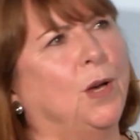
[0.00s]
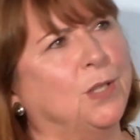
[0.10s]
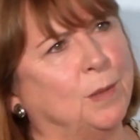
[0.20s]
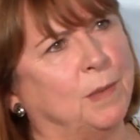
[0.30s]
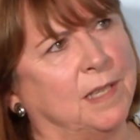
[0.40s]

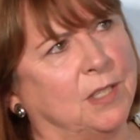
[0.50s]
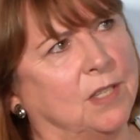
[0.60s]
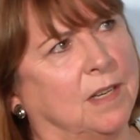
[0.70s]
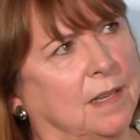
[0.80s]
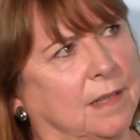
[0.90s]
Possibly in
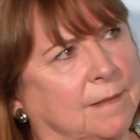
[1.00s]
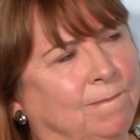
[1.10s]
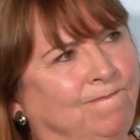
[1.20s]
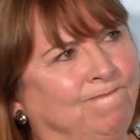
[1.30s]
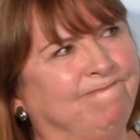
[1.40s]
China,
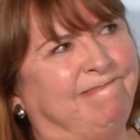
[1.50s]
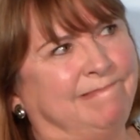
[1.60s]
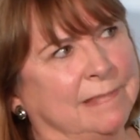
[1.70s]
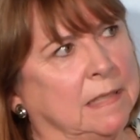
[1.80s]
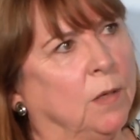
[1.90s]

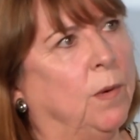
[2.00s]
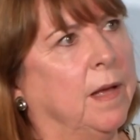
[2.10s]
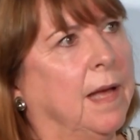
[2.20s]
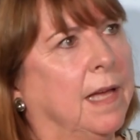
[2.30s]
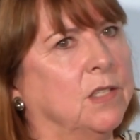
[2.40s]

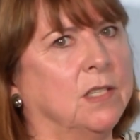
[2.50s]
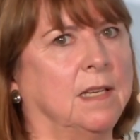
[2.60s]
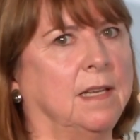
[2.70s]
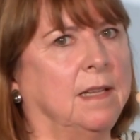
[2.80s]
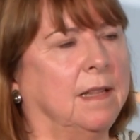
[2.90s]
where
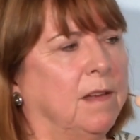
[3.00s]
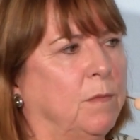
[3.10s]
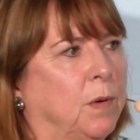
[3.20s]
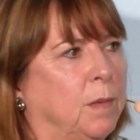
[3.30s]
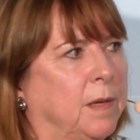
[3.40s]
actually
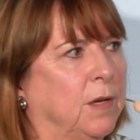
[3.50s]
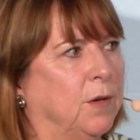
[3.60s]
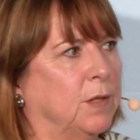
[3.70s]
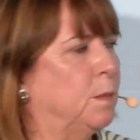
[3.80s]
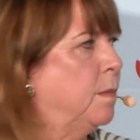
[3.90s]
they've probably
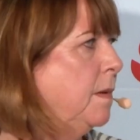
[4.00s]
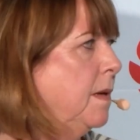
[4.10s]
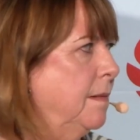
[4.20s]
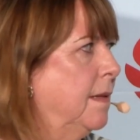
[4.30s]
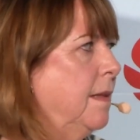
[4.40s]
got
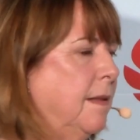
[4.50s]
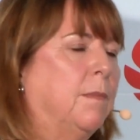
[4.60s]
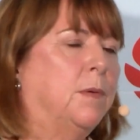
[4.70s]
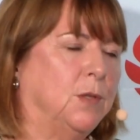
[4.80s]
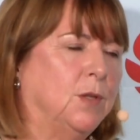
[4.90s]
they're
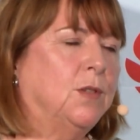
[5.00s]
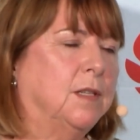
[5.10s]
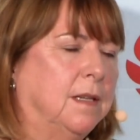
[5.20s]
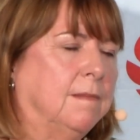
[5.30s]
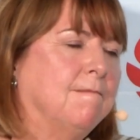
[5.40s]

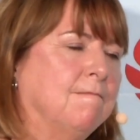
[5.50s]
producing.